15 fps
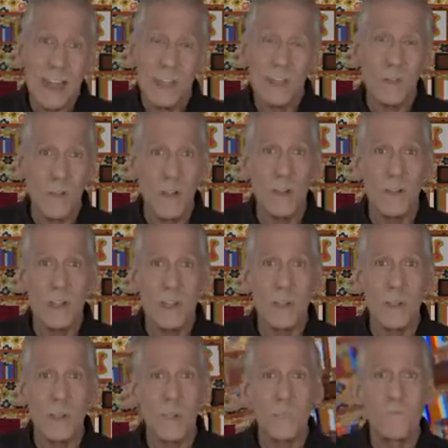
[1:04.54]
That's how clear it
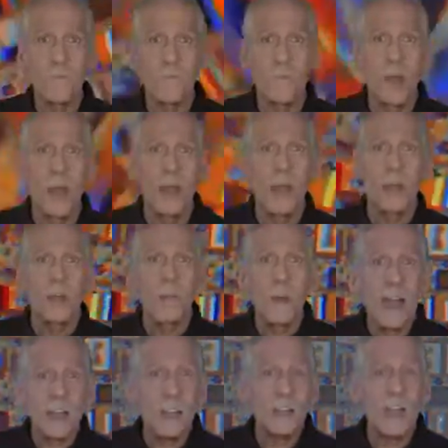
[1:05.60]
is. The
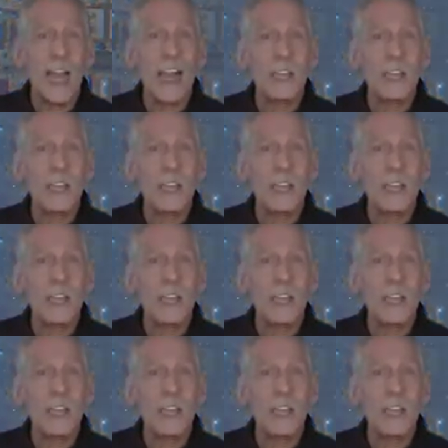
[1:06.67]
passage